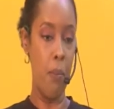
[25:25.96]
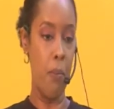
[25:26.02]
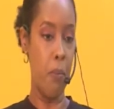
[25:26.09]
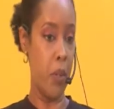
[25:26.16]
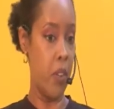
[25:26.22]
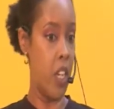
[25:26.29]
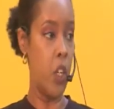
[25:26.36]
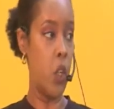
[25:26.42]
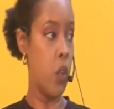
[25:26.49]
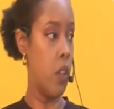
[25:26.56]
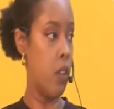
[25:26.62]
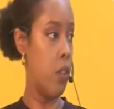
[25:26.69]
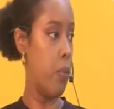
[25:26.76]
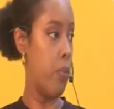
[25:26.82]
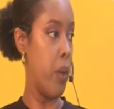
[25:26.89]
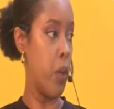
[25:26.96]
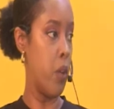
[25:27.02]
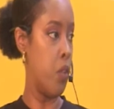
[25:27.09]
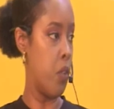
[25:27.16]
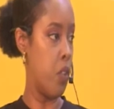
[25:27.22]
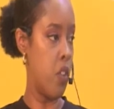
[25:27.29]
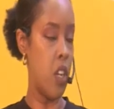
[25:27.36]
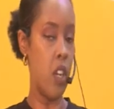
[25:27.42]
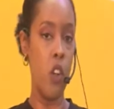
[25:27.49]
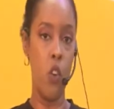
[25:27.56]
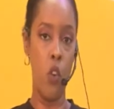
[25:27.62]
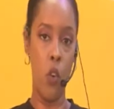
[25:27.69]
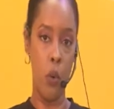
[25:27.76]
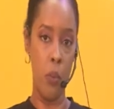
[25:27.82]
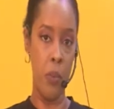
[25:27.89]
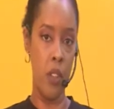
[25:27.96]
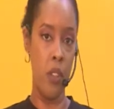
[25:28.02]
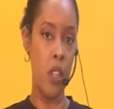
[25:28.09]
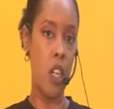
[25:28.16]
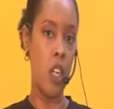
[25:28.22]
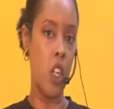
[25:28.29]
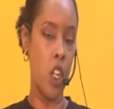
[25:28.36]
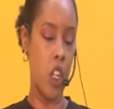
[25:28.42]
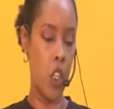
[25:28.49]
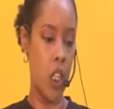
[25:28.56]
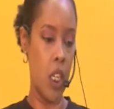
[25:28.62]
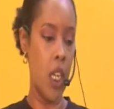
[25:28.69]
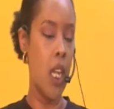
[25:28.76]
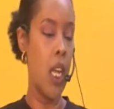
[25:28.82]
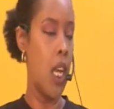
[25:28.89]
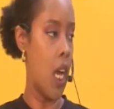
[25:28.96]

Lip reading: potentials because of certain norms, certain culture.